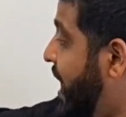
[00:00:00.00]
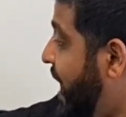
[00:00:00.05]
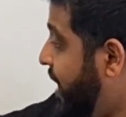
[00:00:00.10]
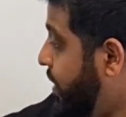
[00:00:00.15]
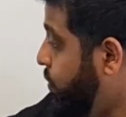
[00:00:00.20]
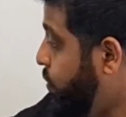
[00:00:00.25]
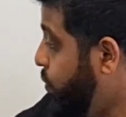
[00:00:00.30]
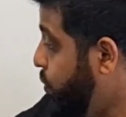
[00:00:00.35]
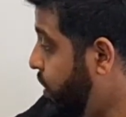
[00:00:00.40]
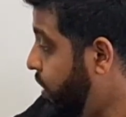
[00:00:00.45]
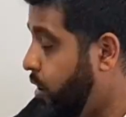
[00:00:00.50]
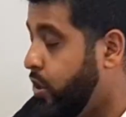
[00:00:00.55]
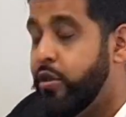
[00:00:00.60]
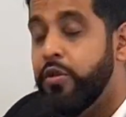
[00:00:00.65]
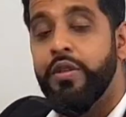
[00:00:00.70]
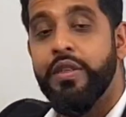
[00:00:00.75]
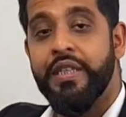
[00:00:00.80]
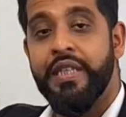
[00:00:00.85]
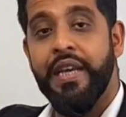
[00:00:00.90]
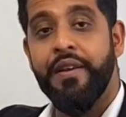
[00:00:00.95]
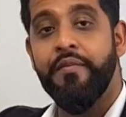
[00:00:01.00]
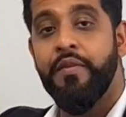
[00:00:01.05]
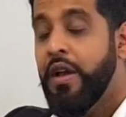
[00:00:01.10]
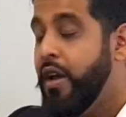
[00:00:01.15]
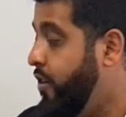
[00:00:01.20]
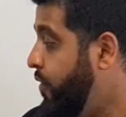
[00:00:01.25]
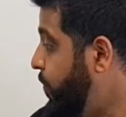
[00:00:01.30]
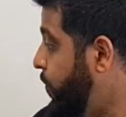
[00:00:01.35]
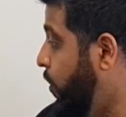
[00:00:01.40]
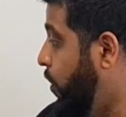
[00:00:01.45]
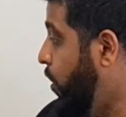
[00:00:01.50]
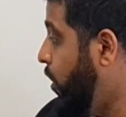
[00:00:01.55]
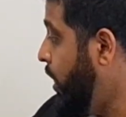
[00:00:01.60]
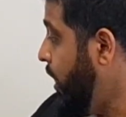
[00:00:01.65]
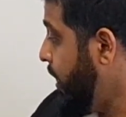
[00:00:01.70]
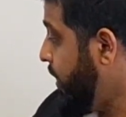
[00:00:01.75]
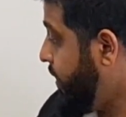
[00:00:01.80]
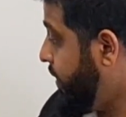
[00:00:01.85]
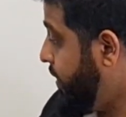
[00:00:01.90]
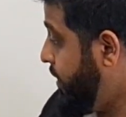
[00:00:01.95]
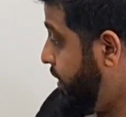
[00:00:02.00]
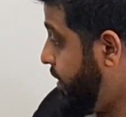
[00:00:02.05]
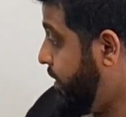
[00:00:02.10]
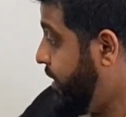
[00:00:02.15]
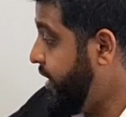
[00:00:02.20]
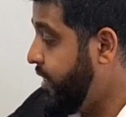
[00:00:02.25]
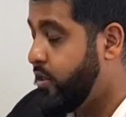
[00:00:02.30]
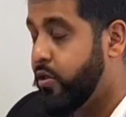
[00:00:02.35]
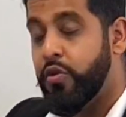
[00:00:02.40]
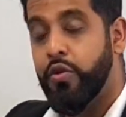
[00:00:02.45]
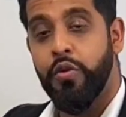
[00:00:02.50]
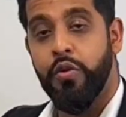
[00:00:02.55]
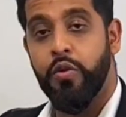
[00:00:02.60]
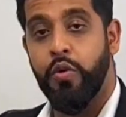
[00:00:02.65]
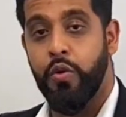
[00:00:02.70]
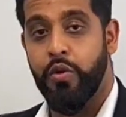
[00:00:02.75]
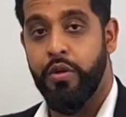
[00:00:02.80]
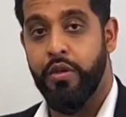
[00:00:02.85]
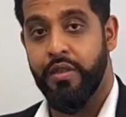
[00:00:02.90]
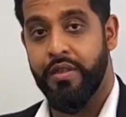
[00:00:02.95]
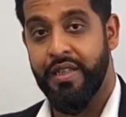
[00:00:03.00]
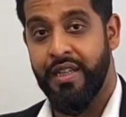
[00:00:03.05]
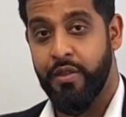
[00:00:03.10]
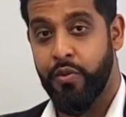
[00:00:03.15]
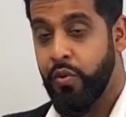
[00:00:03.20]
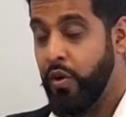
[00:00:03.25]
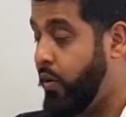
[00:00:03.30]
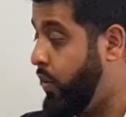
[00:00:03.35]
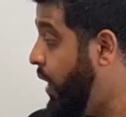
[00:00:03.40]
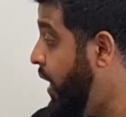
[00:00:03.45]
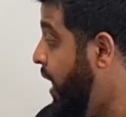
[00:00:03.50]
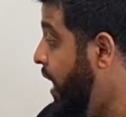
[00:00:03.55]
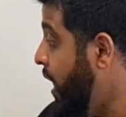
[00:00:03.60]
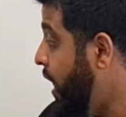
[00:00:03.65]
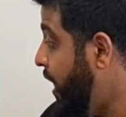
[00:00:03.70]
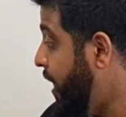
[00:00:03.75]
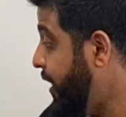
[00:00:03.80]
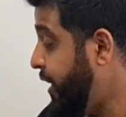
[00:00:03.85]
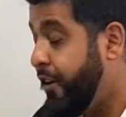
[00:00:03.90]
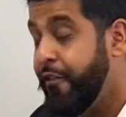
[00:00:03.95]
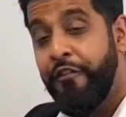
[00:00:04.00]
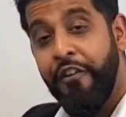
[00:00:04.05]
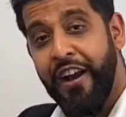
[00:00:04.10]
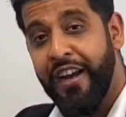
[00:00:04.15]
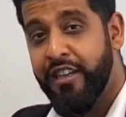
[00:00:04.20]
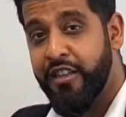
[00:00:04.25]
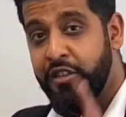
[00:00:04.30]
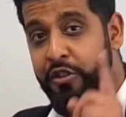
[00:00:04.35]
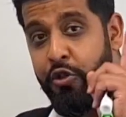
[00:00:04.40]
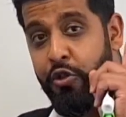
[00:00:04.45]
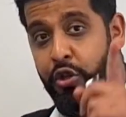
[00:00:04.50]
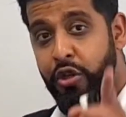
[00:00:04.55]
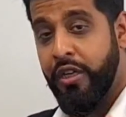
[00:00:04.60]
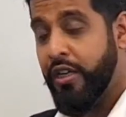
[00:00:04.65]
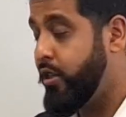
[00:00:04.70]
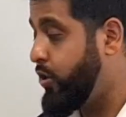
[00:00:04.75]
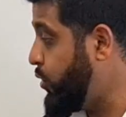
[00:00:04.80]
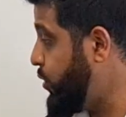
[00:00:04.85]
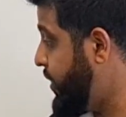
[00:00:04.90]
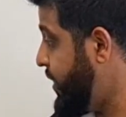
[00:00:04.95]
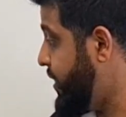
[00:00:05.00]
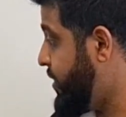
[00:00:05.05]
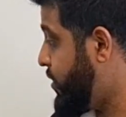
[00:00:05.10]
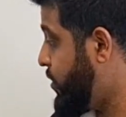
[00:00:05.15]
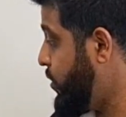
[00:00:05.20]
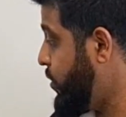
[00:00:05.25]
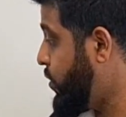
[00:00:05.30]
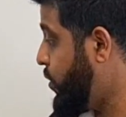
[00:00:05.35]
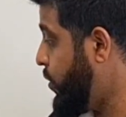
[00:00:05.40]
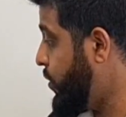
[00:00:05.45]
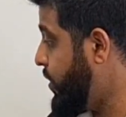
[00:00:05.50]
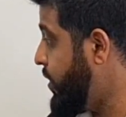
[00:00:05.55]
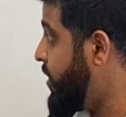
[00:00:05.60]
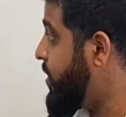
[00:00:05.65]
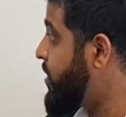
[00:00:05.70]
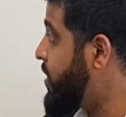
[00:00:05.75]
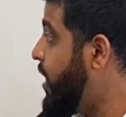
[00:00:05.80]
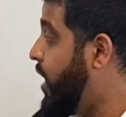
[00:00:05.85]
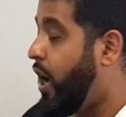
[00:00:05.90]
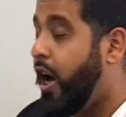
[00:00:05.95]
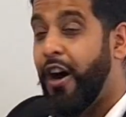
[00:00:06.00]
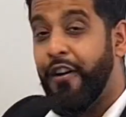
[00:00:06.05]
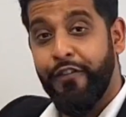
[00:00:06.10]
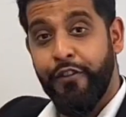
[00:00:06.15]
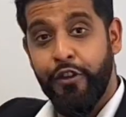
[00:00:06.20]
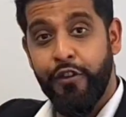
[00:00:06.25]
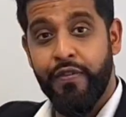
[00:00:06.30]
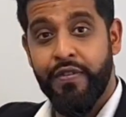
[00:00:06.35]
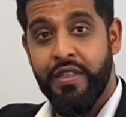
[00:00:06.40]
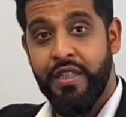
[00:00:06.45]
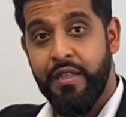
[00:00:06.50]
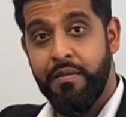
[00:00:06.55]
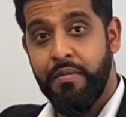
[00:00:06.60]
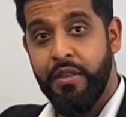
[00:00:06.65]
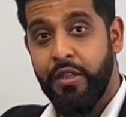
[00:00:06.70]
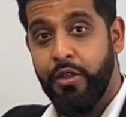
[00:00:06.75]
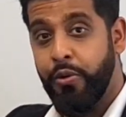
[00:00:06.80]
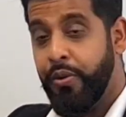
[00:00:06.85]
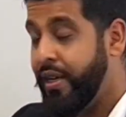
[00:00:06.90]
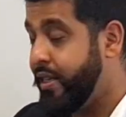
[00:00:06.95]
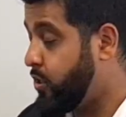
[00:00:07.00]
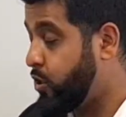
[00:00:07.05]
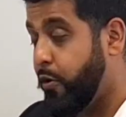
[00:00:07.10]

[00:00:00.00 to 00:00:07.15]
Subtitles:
And we're going to do the same for these two coordinates as well. In fact, you can do these two coordinates after you've seen me do it.